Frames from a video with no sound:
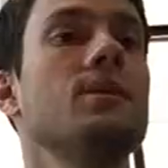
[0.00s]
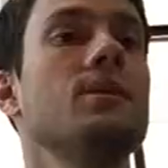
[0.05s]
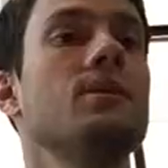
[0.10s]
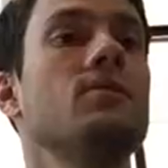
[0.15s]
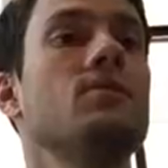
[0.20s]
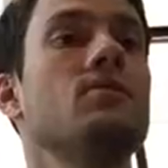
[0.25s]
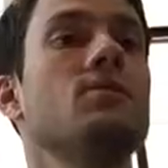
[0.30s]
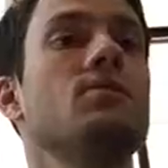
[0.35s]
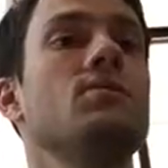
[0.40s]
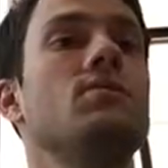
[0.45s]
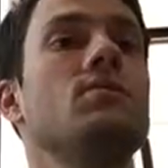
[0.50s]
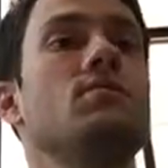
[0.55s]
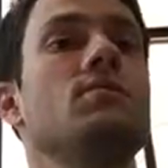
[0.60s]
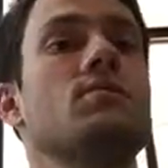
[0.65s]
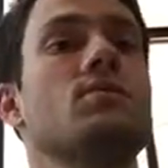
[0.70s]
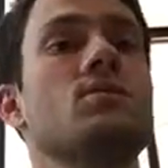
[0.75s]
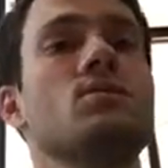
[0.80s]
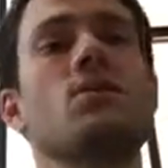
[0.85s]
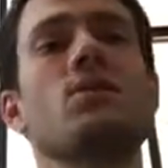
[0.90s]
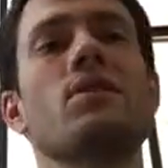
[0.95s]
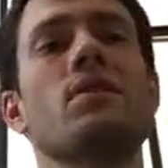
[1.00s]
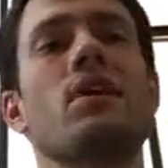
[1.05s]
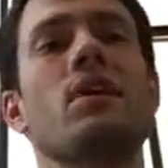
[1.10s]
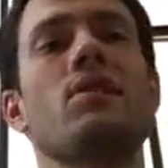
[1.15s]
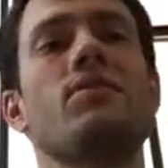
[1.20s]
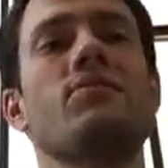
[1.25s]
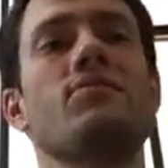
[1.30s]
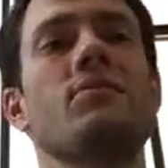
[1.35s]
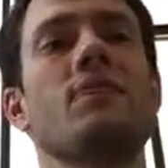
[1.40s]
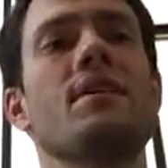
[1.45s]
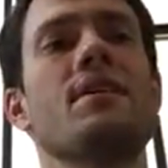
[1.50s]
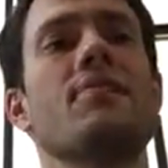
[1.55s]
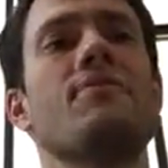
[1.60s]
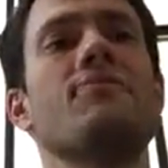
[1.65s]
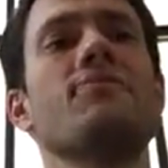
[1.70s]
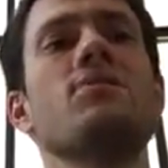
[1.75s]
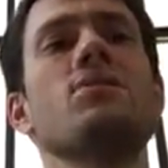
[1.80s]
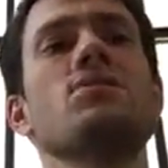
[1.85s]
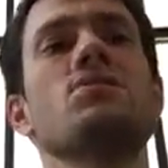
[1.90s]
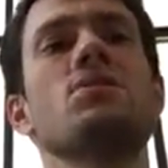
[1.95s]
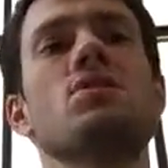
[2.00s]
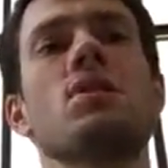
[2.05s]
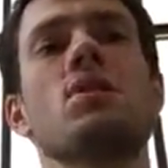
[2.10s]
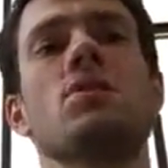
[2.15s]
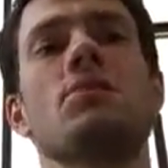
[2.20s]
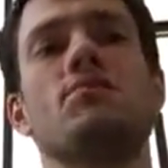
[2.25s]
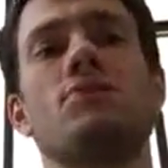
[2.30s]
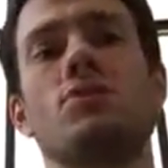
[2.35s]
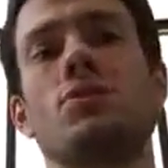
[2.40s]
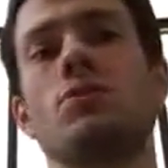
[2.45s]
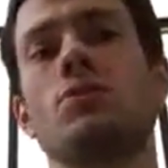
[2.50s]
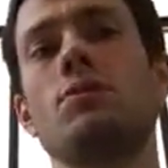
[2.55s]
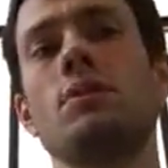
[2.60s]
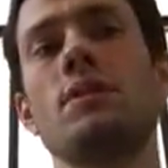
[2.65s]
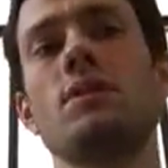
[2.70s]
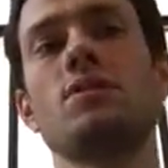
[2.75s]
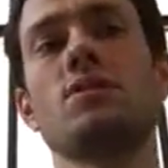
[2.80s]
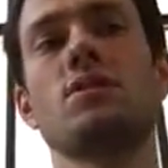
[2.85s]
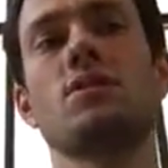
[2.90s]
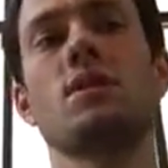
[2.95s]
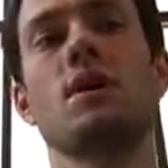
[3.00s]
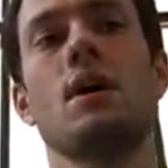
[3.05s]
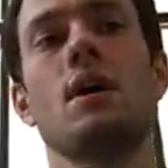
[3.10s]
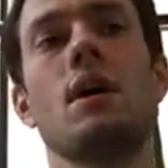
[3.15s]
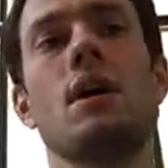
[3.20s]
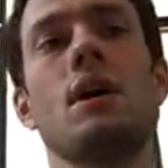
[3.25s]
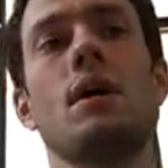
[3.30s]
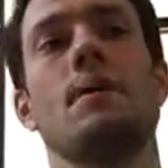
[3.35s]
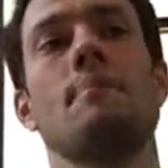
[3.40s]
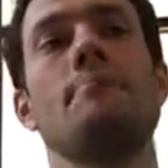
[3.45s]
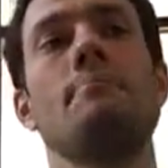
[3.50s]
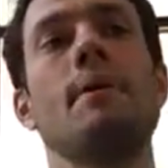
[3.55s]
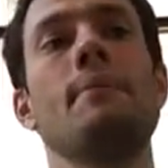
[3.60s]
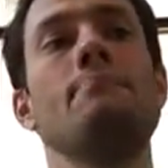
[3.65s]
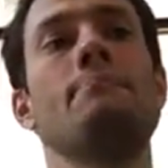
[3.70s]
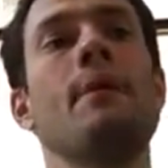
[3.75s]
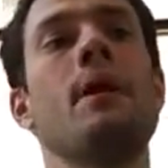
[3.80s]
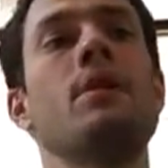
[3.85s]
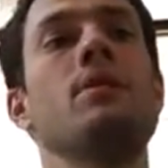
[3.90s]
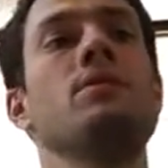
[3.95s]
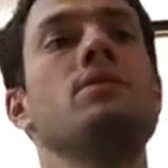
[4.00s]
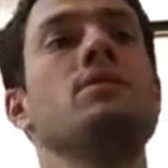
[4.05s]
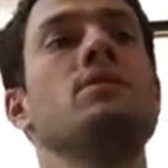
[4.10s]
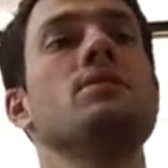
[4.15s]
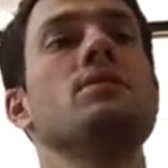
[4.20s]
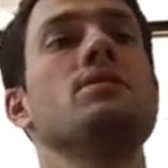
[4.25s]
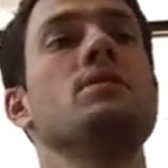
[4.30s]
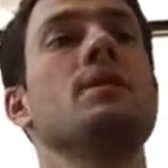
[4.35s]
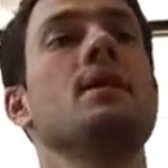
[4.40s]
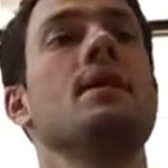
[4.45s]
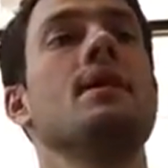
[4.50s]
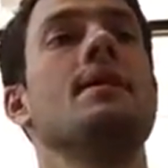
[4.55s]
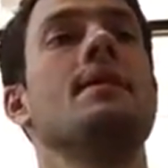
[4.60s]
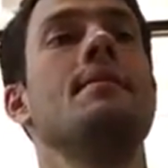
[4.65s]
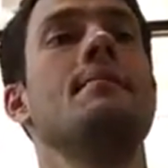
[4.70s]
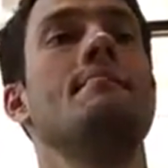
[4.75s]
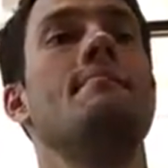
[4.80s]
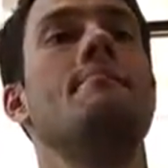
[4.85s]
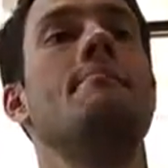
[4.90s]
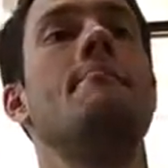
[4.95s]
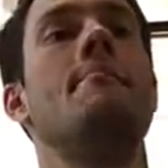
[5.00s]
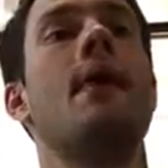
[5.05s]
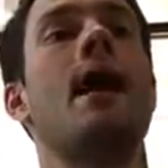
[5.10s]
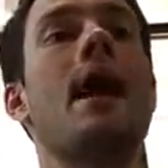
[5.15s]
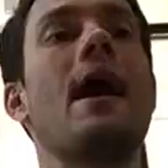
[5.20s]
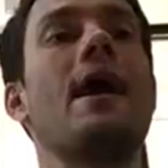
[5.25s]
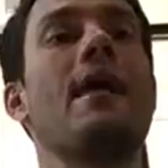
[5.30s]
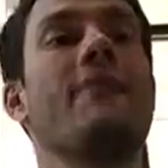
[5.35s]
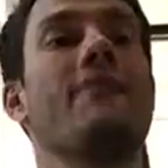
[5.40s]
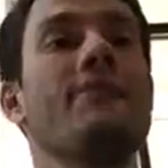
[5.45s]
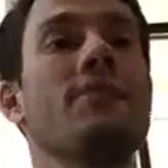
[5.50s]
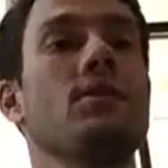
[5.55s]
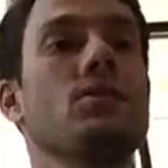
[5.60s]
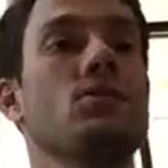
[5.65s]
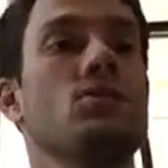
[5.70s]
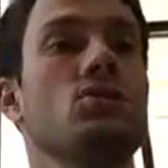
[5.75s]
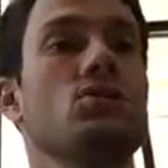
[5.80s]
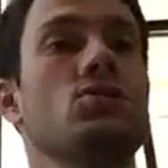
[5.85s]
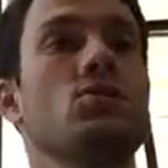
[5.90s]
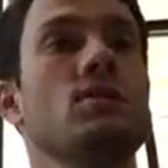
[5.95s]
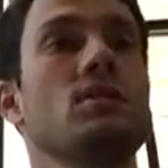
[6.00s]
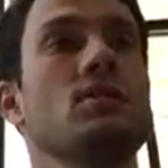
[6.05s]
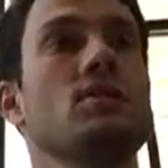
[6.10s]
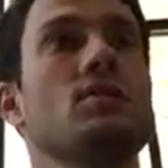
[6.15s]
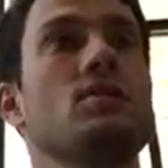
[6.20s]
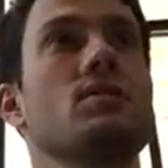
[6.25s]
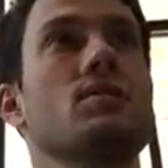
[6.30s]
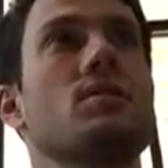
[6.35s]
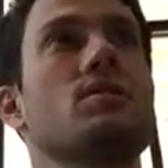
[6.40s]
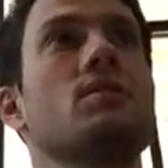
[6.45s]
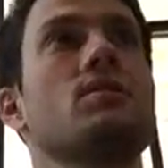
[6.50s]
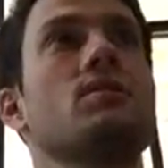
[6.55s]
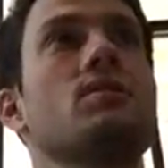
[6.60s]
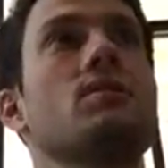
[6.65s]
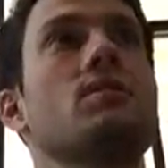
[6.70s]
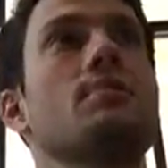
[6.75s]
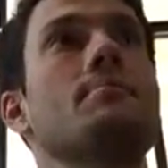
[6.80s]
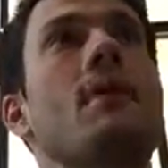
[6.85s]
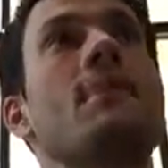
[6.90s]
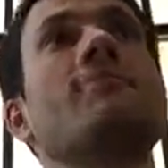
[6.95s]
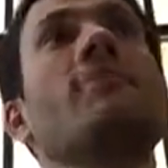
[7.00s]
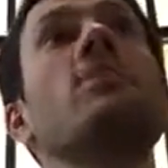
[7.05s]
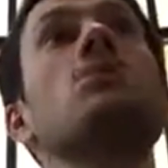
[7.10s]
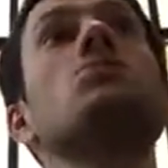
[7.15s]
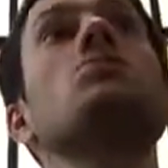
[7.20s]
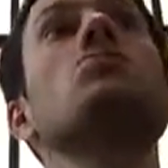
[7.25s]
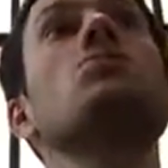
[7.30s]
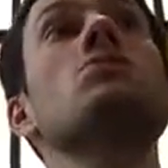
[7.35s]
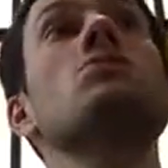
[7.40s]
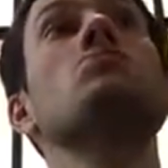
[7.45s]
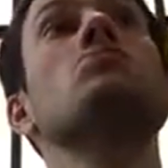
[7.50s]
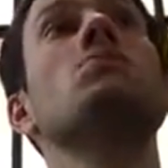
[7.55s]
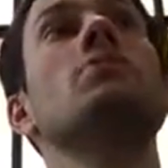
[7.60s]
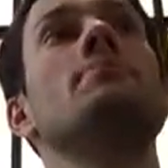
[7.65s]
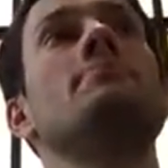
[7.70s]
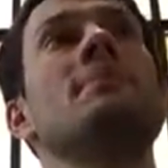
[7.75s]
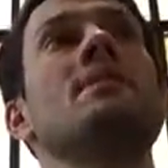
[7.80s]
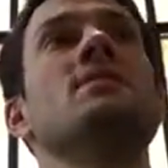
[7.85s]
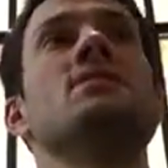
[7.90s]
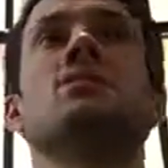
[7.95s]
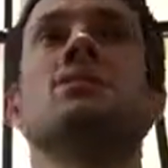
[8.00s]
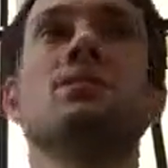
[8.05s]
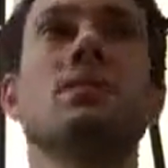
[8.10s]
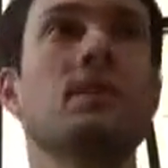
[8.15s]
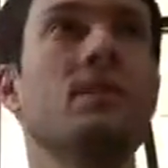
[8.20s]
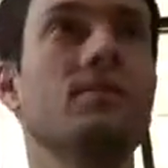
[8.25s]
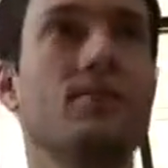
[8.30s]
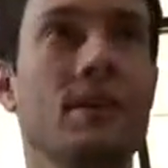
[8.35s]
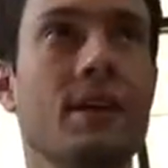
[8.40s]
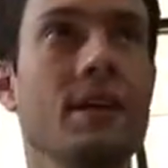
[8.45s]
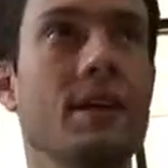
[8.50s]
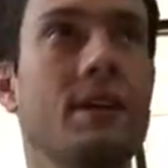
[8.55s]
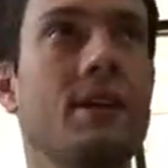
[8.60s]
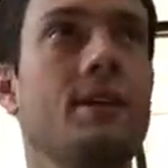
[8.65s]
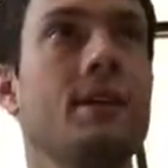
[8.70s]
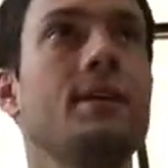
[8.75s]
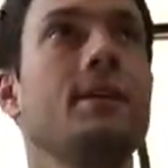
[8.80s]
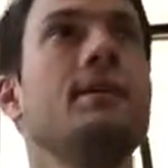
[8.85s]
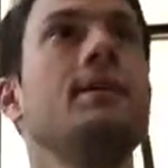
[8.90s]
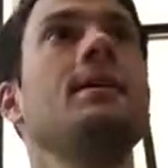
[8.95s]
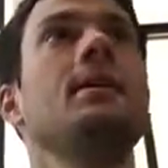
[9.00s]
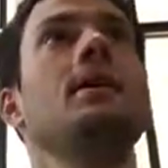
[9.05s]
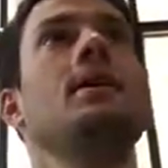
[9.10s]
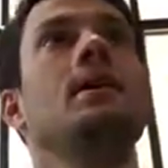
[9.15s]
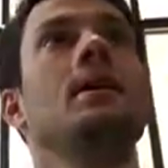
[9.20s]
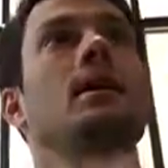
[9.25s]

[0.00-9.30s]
in, you started off with first of choice, but better to say my first choice. So my first choice would be to live in,